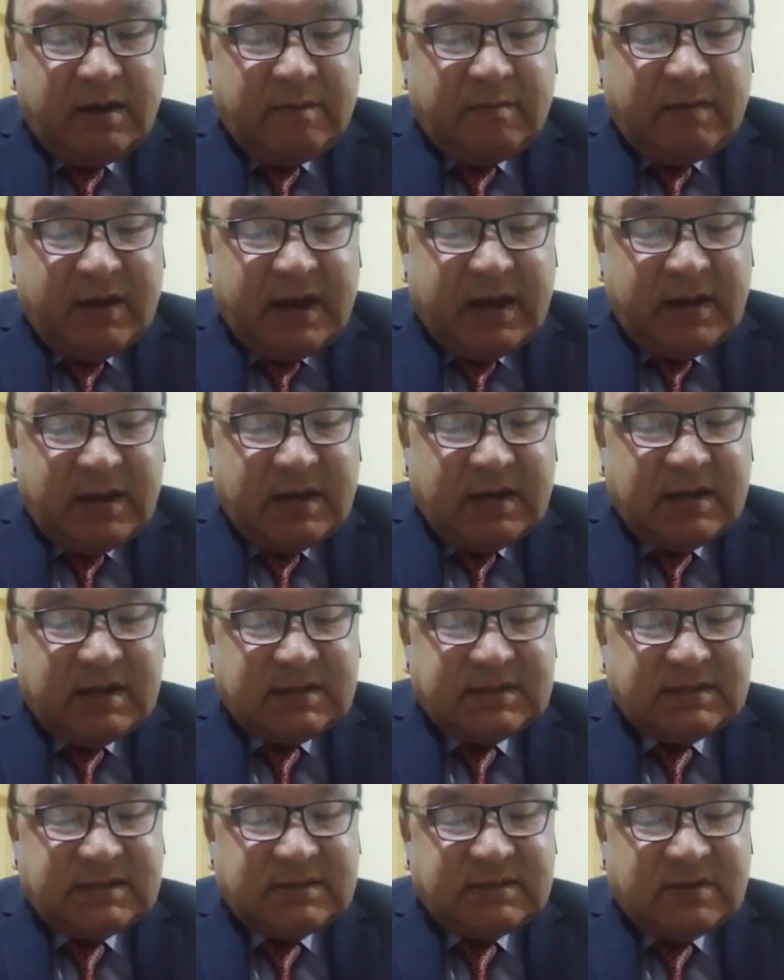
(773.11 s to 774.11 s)

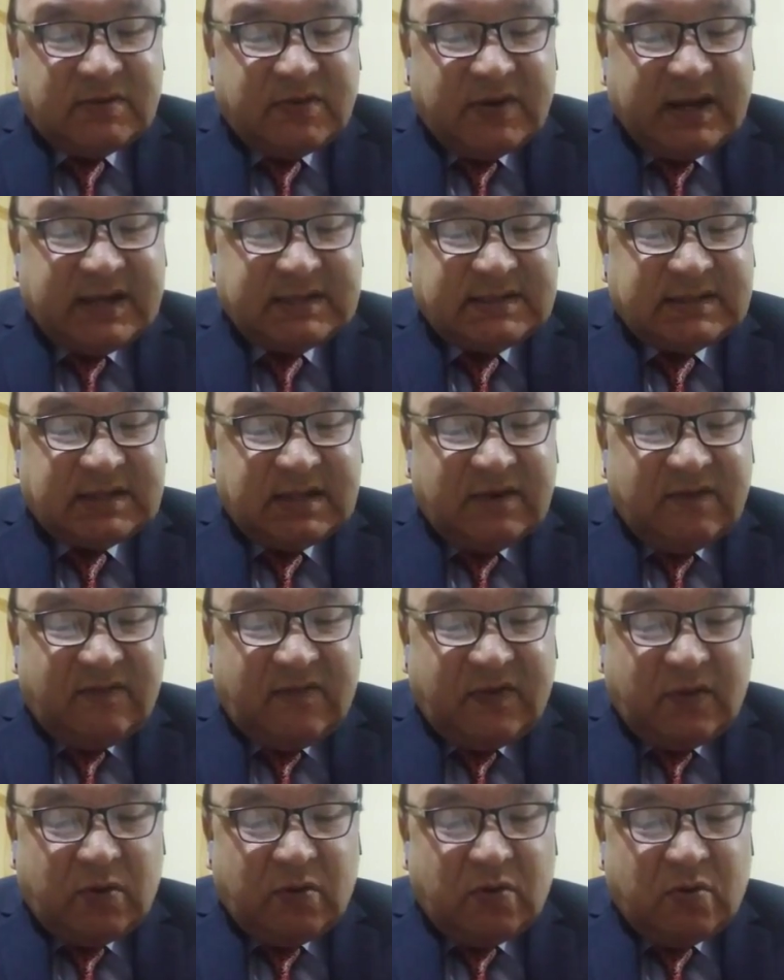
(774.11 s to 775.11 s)
manners, dress, and a
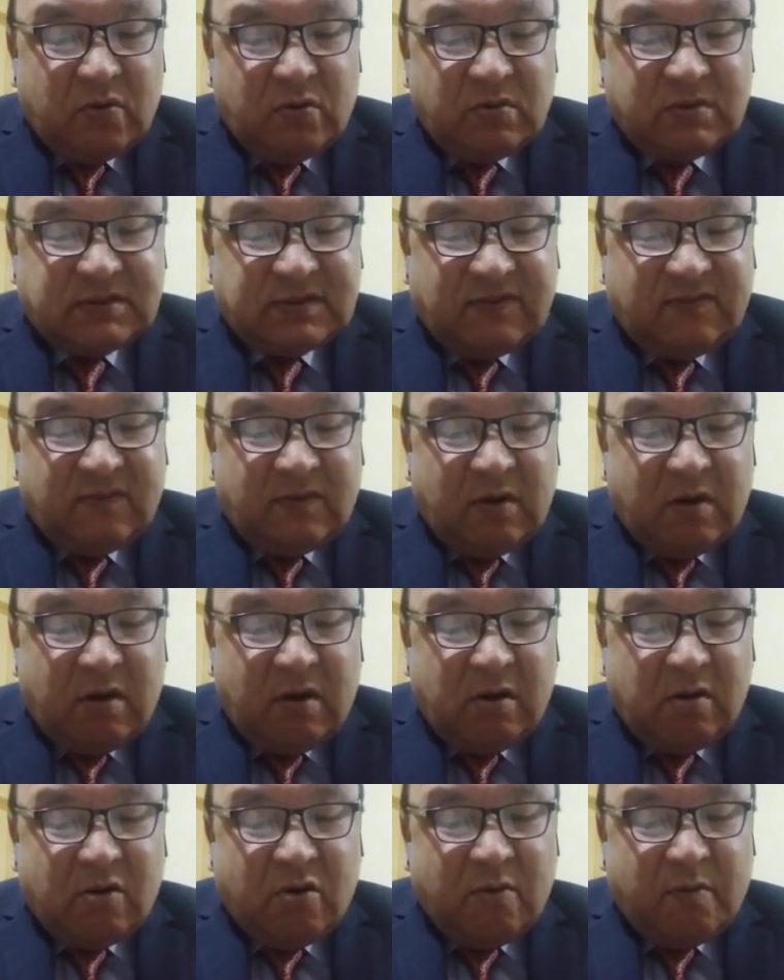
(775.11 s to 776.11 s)
few rules of
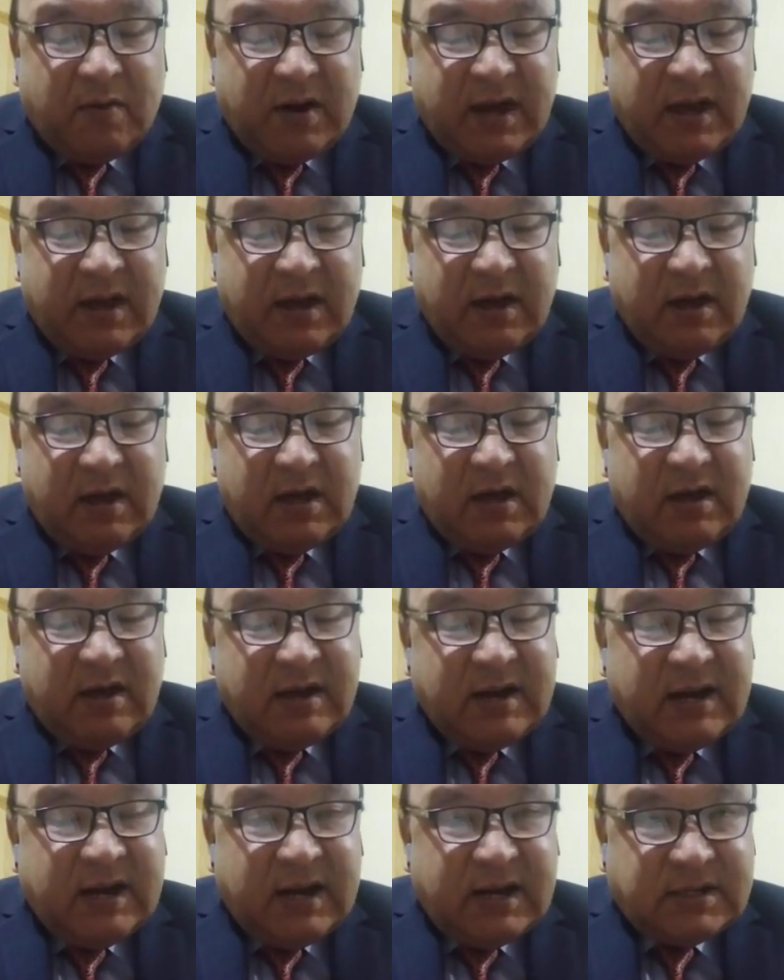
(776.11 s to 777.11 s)
law occupy a
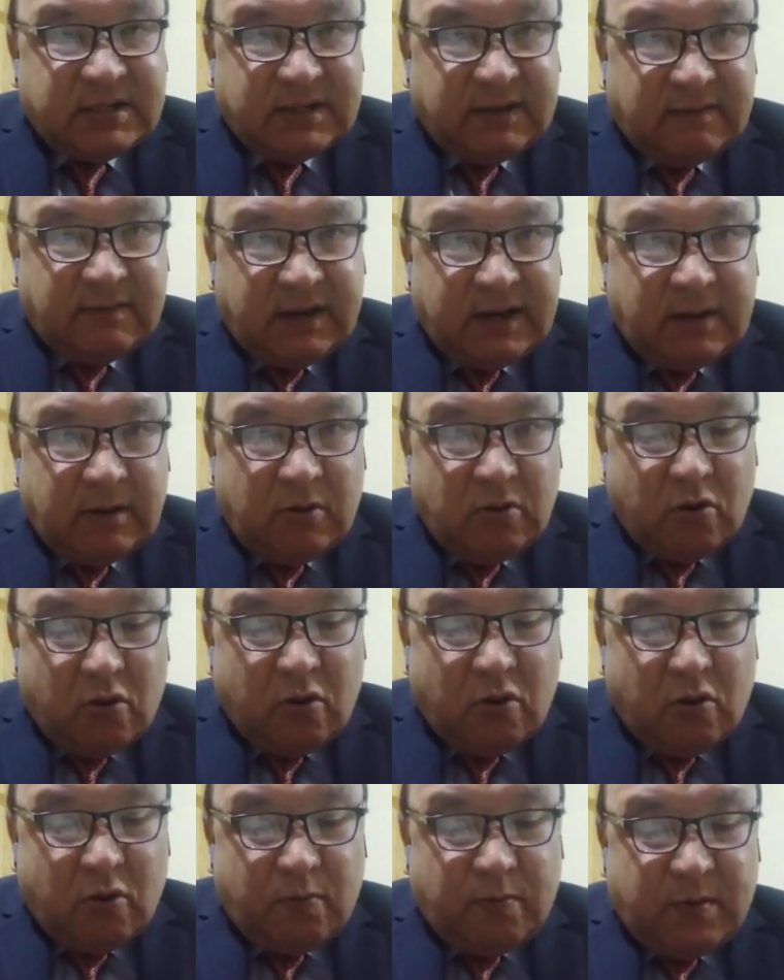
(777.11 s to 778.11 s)
relatively
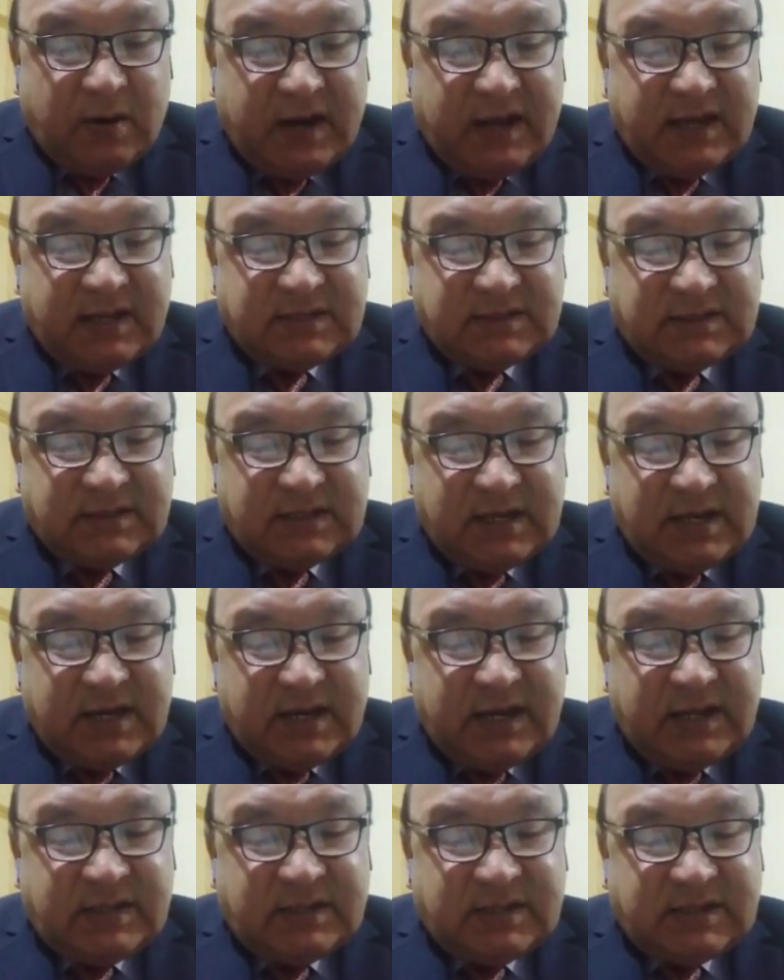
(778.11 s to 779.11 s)
low place
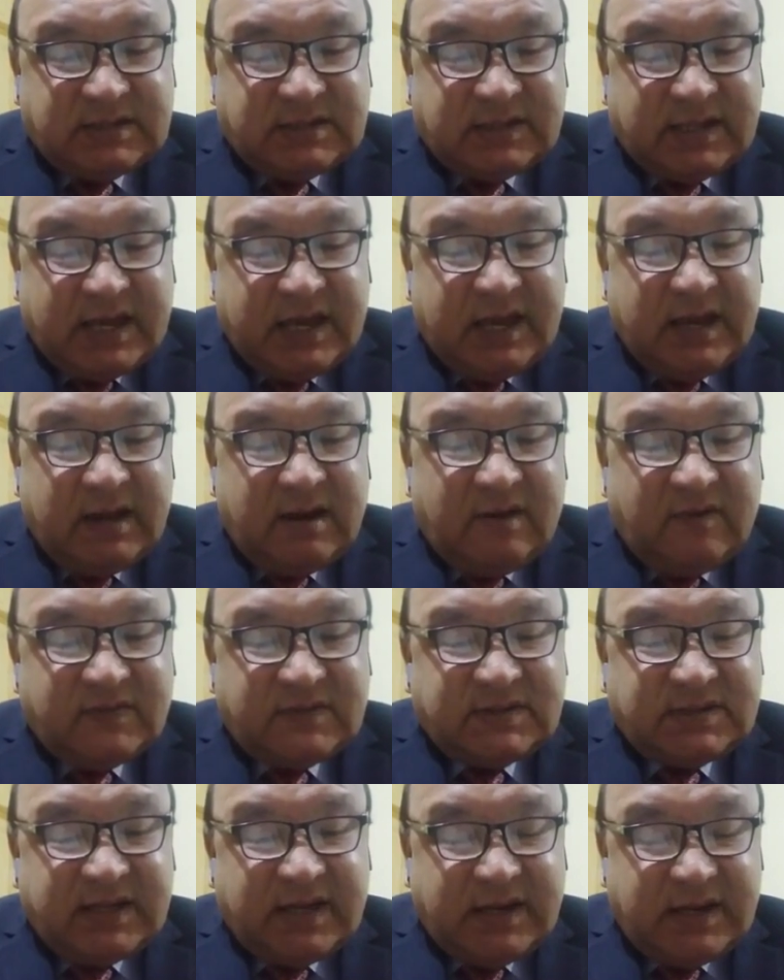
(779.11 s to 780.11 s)
in the scale of
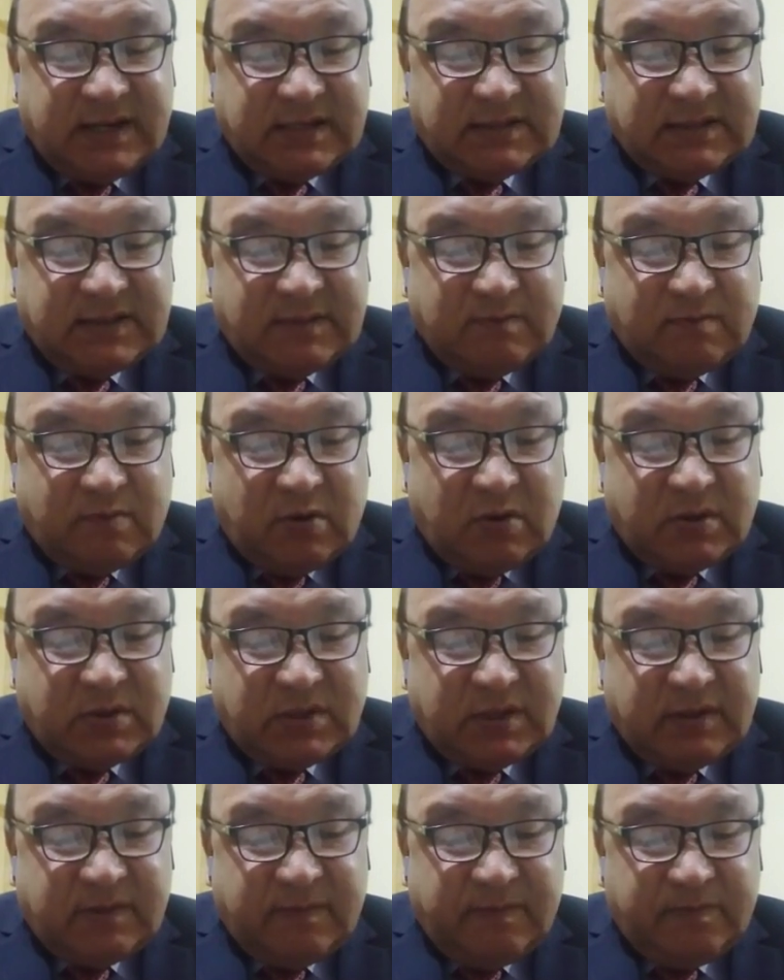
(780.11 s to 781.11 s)
serious
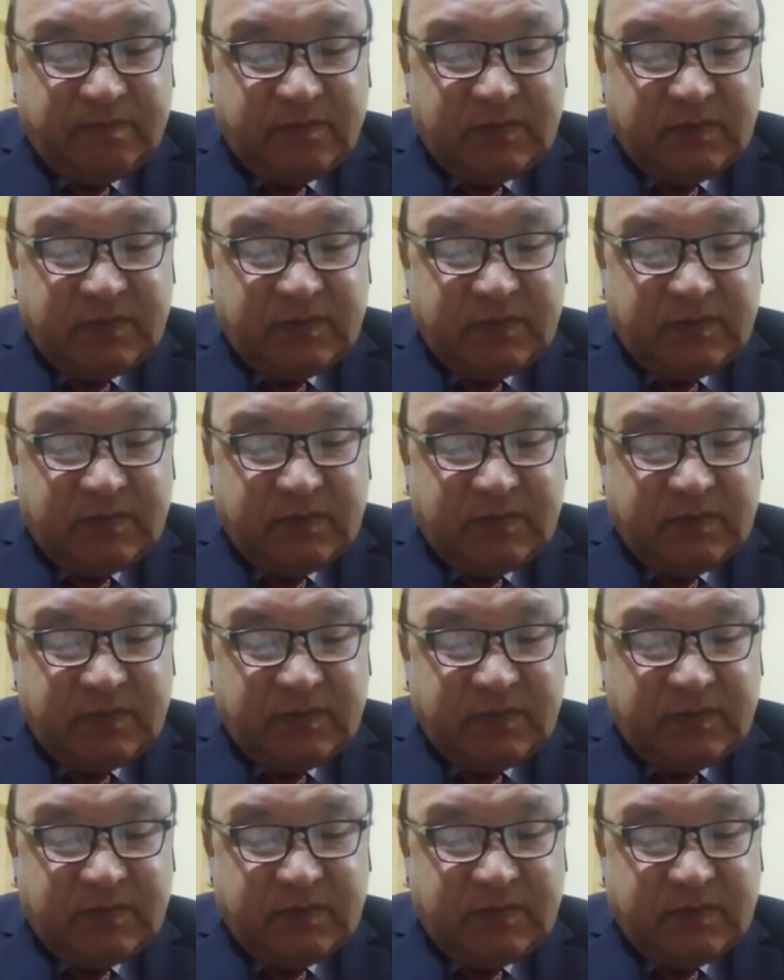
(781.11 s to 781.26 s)
importance.